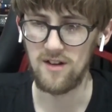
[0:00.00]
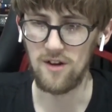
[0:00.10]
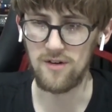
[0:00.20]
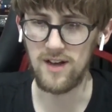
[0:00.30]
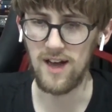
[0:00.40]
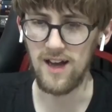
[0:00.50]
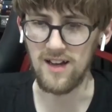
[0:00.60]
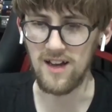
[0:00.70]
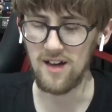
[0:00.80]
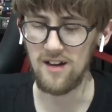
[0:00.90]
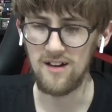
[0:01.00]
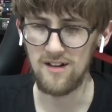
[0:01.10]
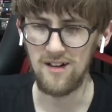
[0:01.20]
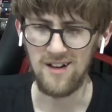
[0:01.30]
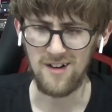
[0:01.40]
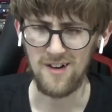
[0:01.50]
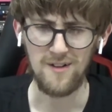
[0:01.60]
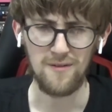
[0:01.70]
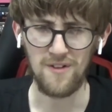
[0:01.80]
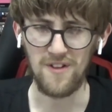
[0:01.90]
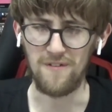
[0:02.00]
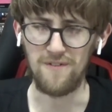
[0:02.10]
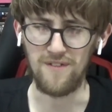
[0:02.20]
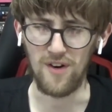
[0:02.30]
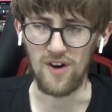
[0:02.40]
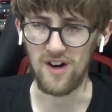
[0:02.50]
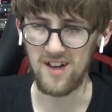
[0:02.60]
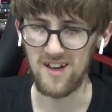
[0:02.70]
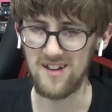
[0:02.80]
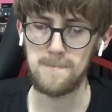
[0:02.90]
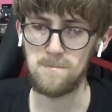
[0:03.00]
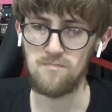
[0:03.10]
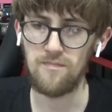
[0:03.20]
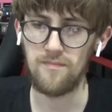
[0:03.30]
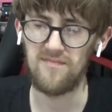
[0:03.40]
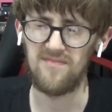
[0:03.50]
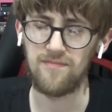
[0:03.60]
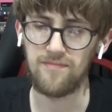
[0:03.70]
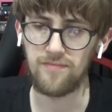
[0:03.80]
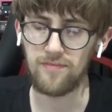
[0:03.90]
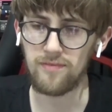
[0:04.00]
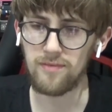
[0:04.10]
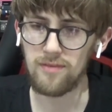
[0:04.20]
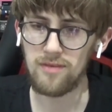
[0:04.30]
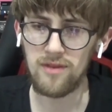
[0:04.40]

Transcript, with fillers: Okay. What the fuck? Hey, Shy's playing again tonight.